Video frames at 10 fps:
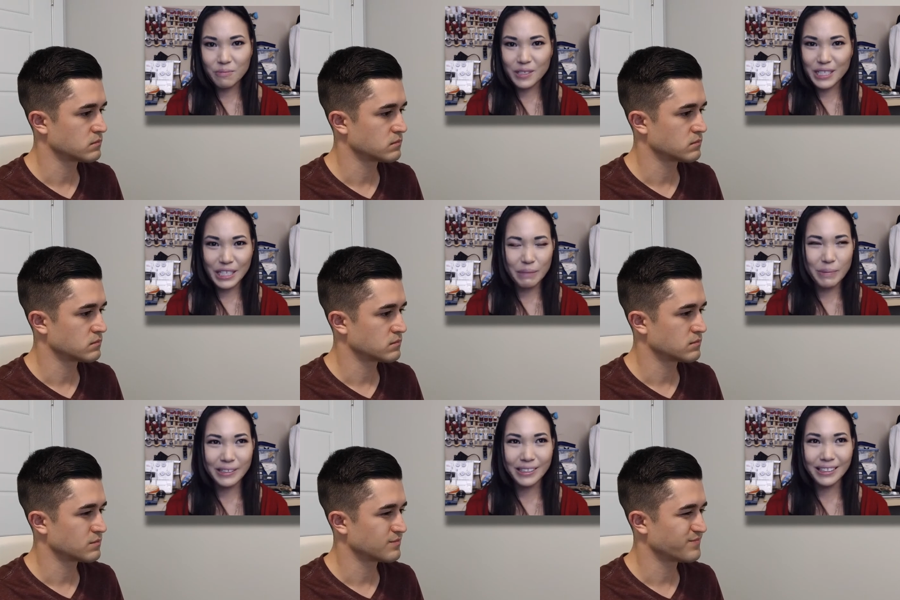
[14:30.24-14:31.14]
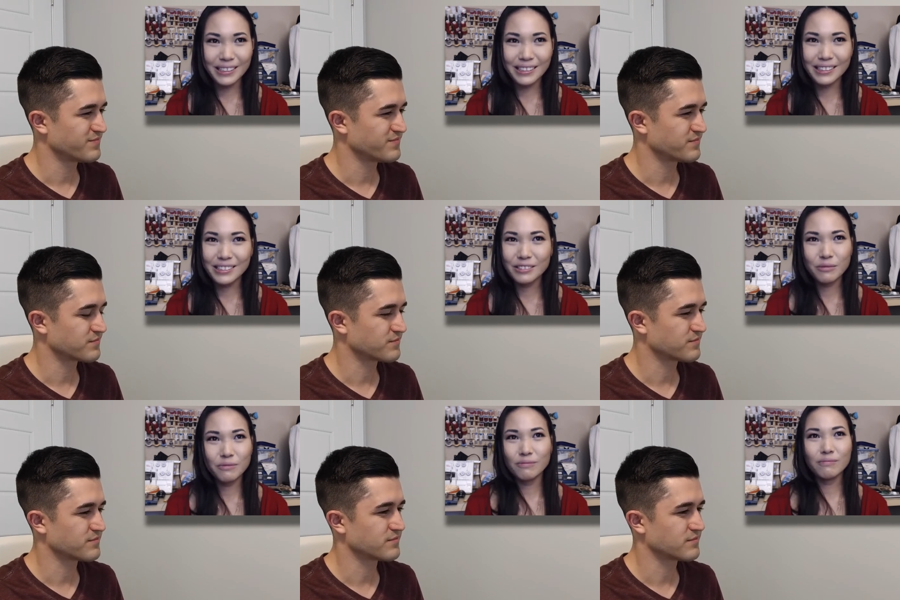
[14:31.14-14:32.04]
Speaker 1: excited about it, and
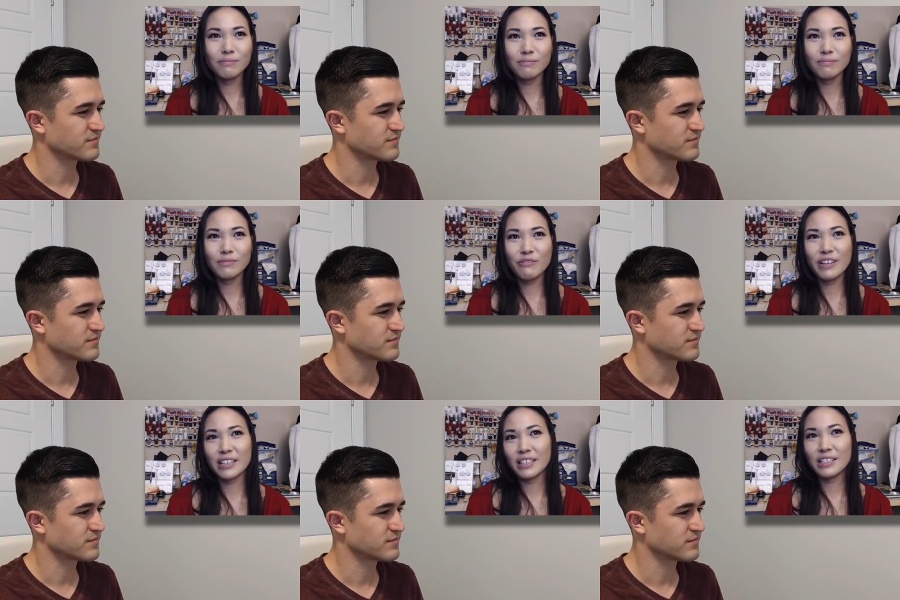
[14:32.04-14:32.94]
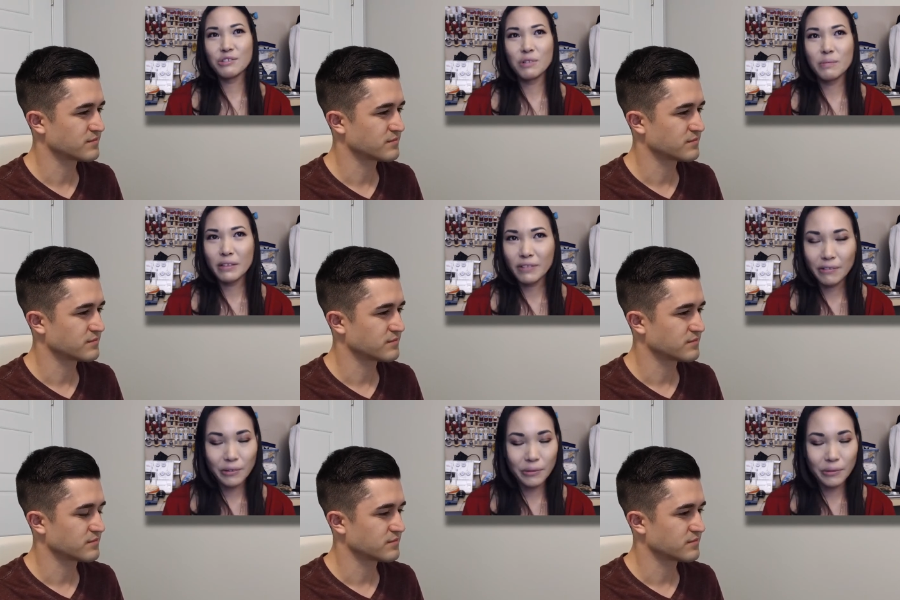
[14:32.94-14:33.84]
the fact that he's one of my
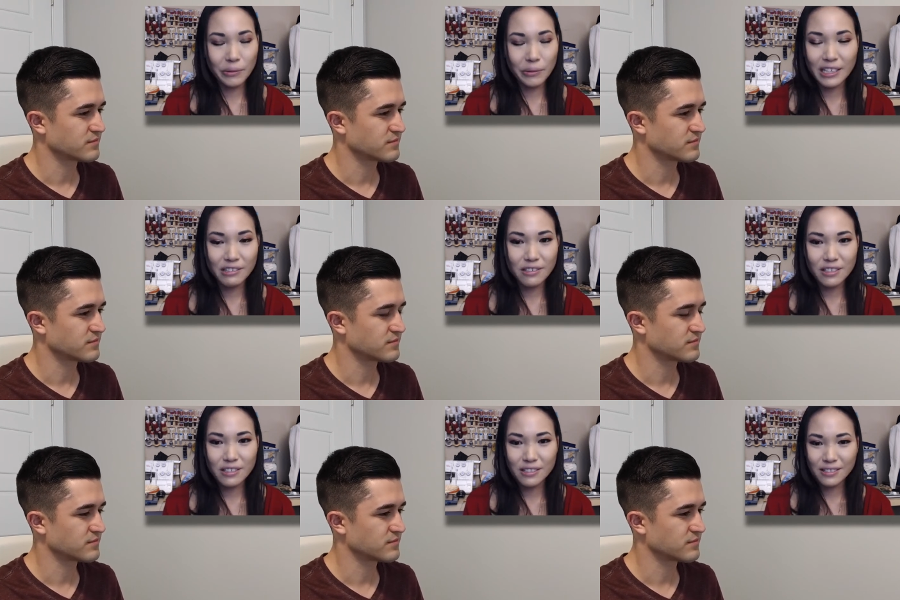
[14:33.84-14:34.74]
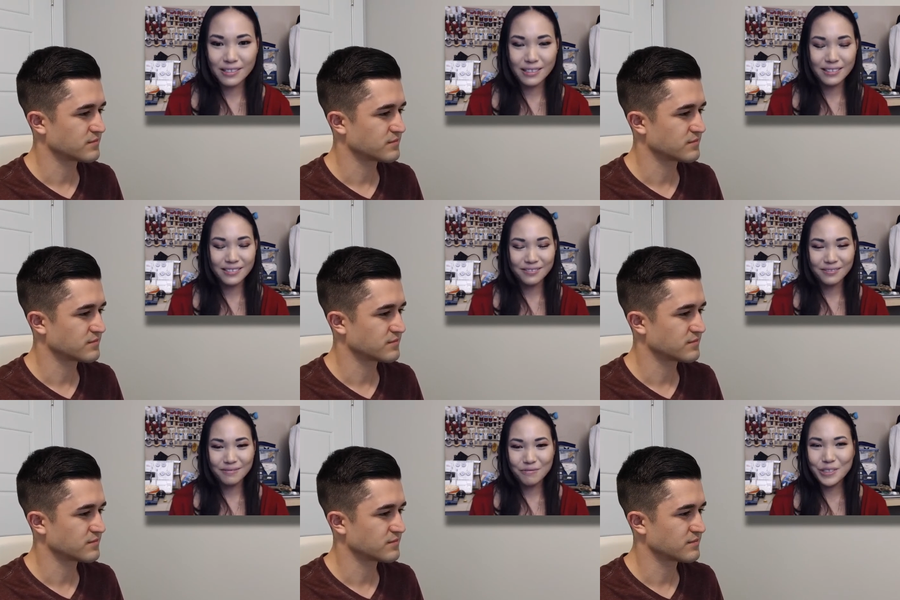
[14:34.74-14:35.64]
favorite designers is
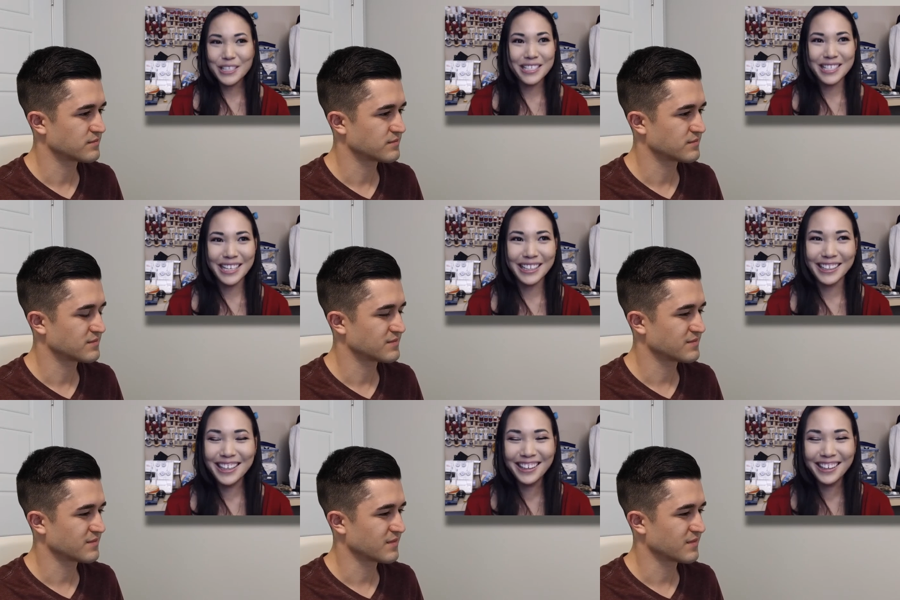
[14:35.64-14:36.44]
really exciting.